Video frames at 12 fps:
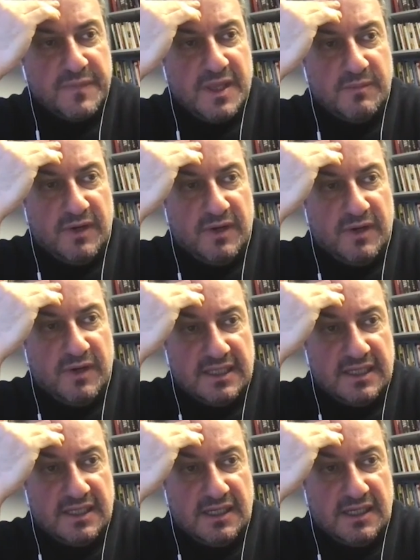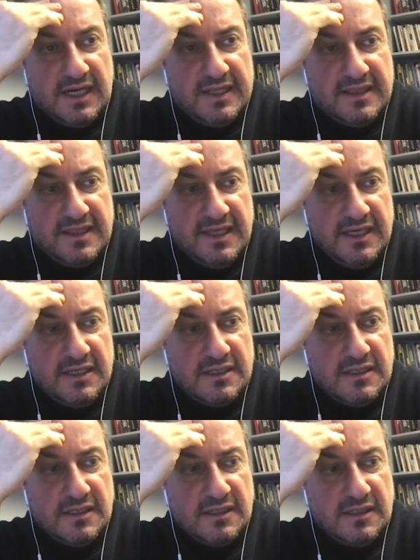But I think
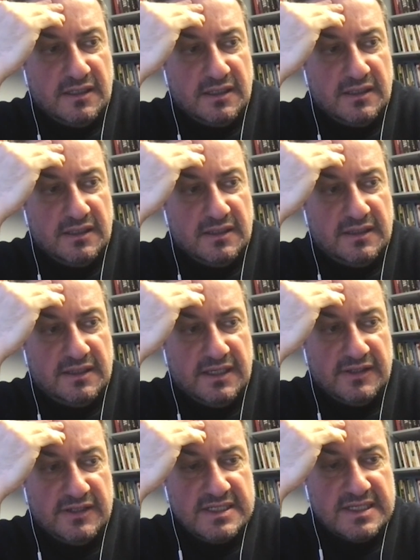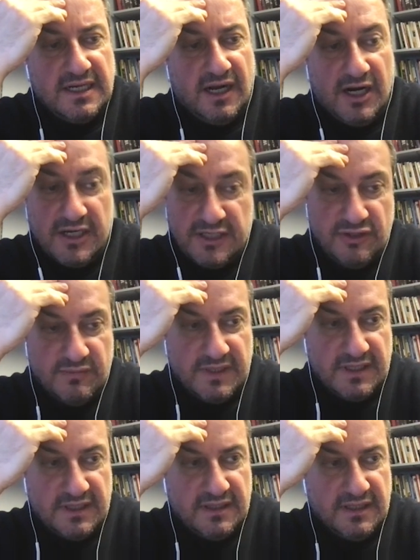there is an
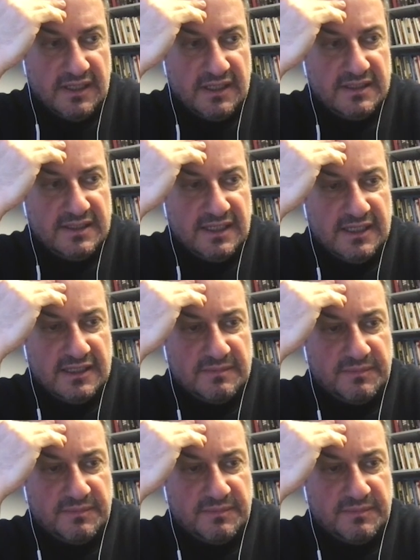argument there that